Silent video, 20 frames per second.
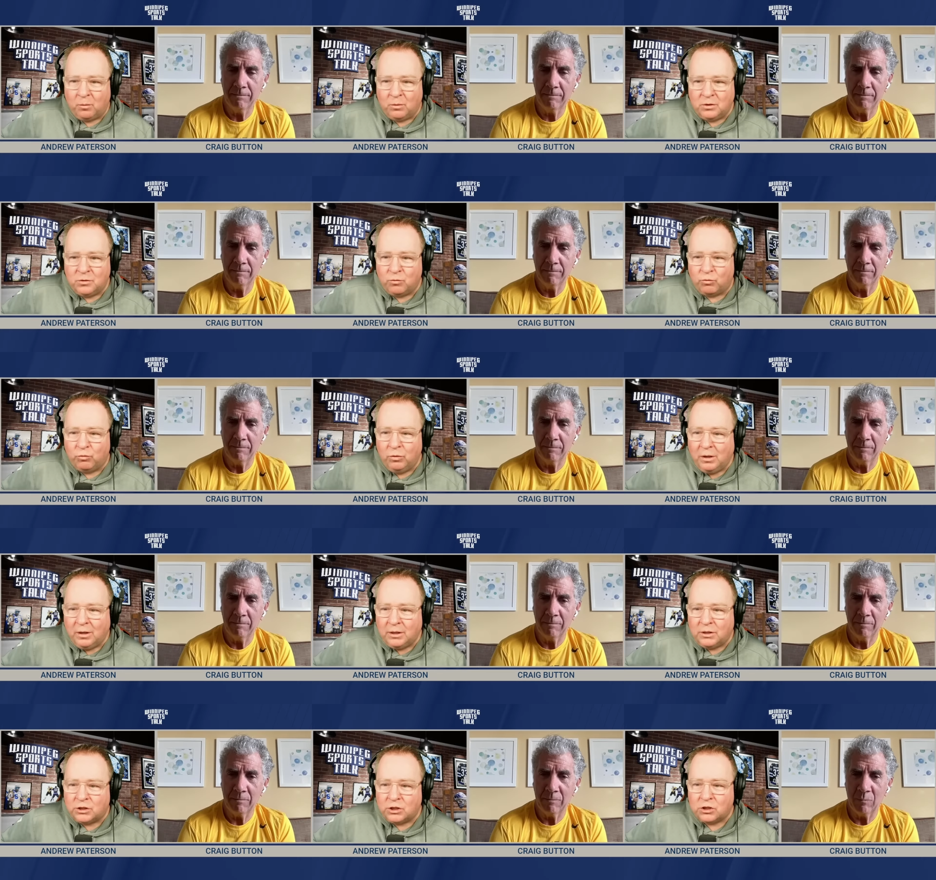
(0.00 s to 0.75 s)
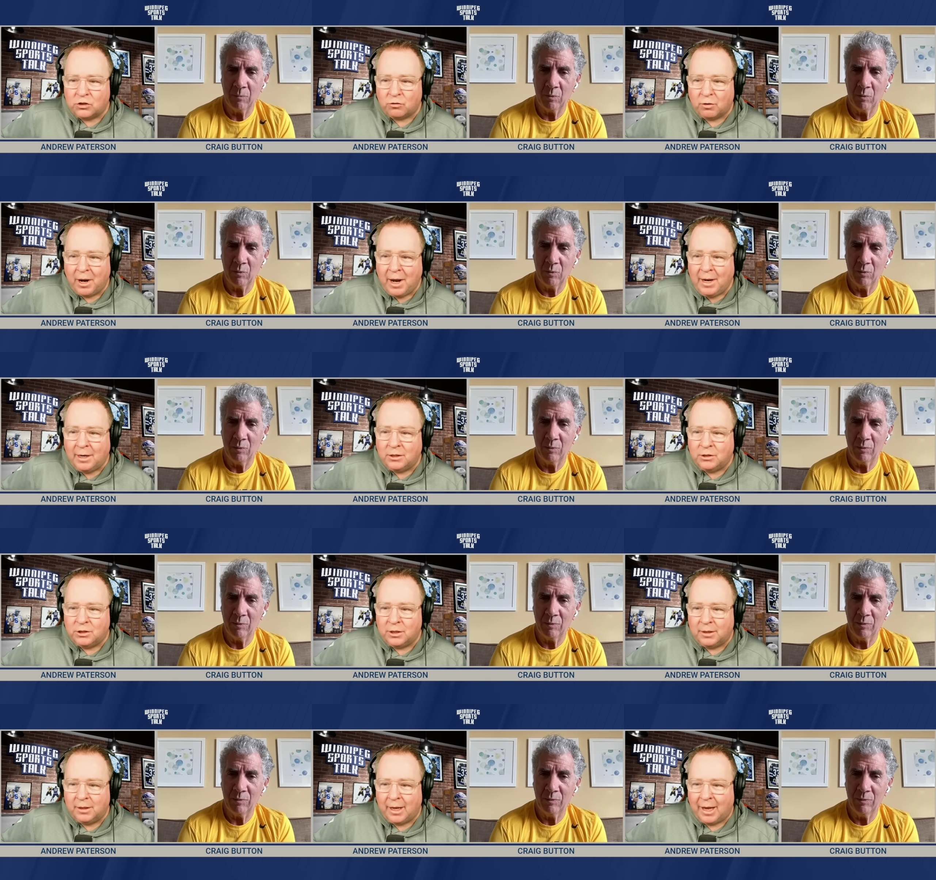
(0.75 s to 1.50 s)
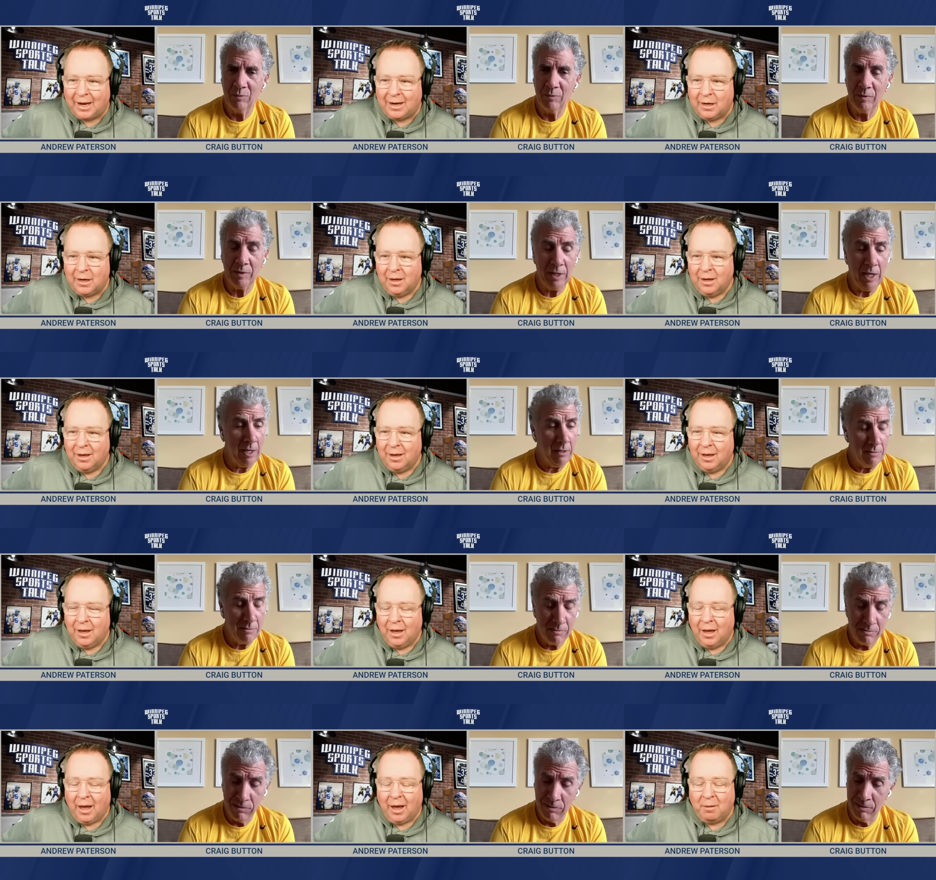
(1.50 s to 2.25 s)
Speaker 1: was really strange in that
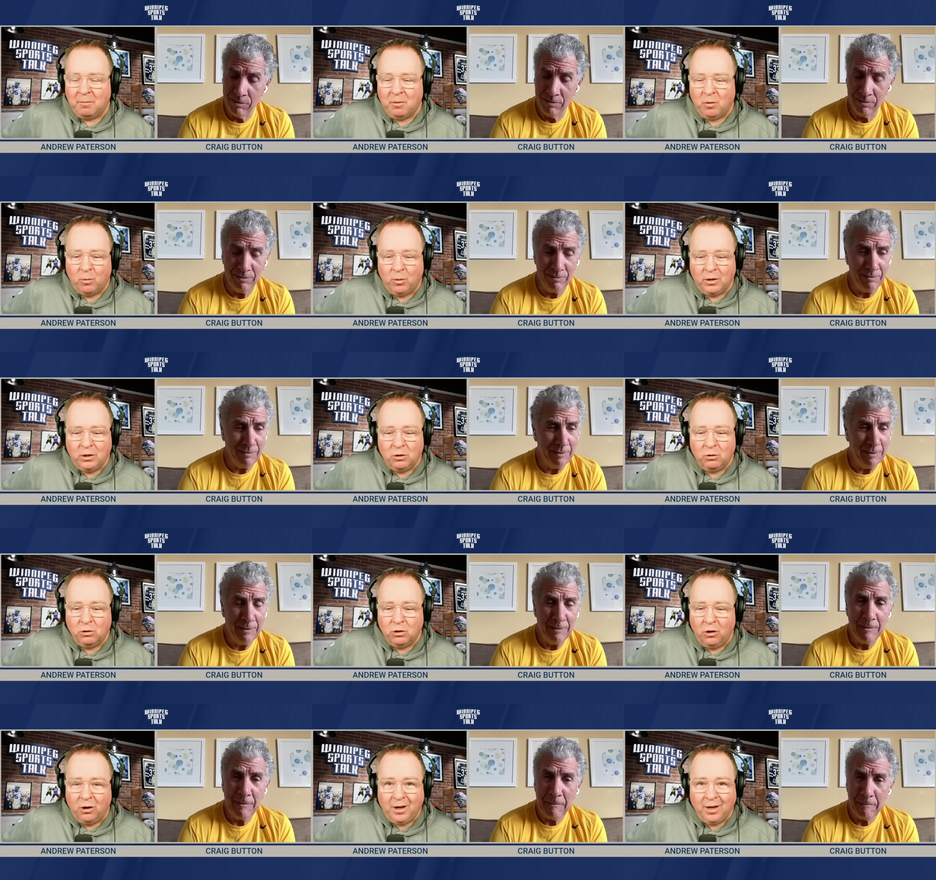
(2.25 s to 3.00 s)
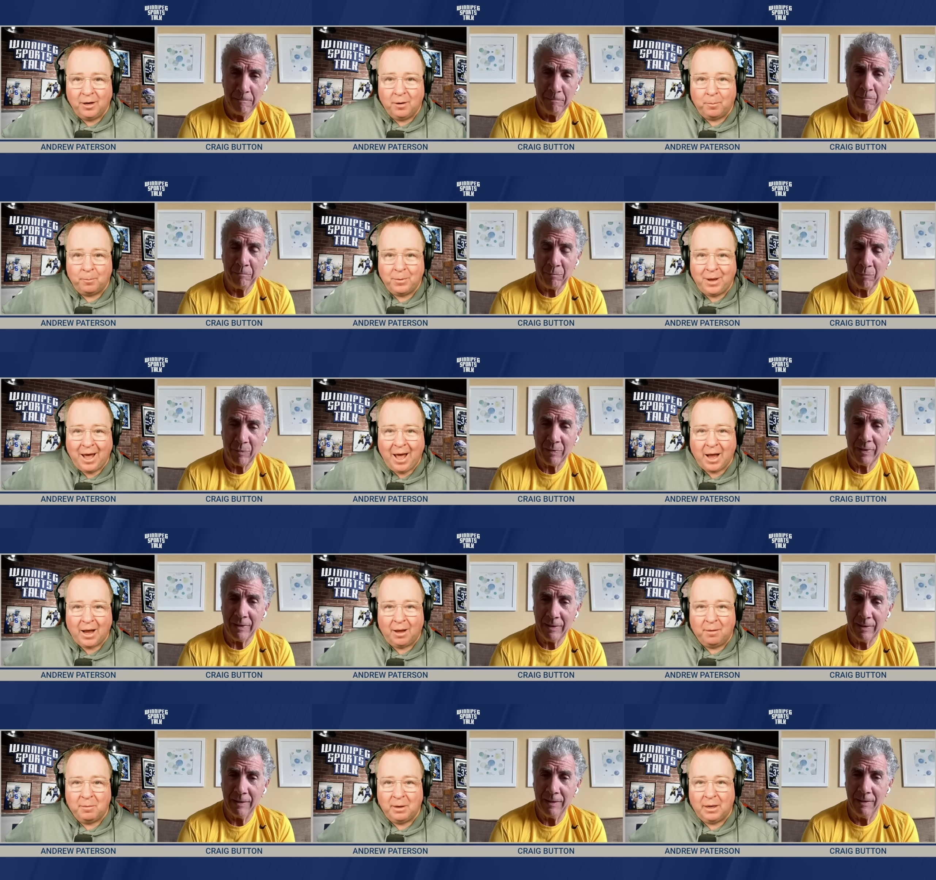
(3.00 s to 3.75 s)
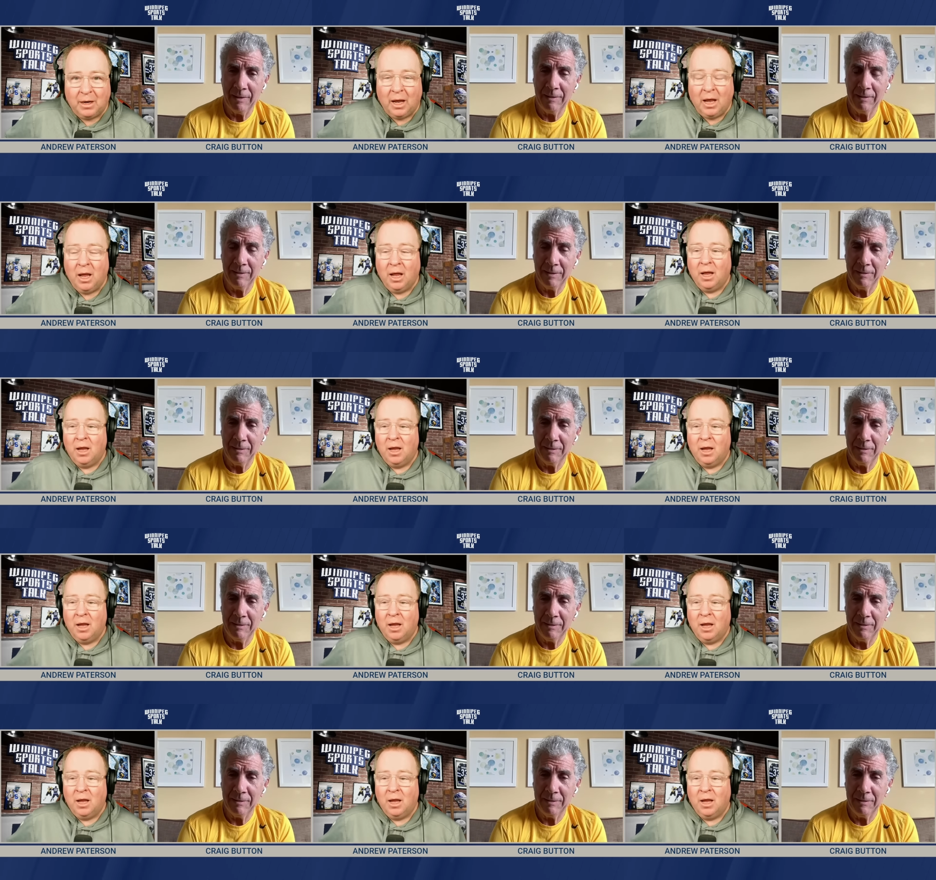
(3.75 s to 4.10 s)
I mean, when you look at it back, I mean,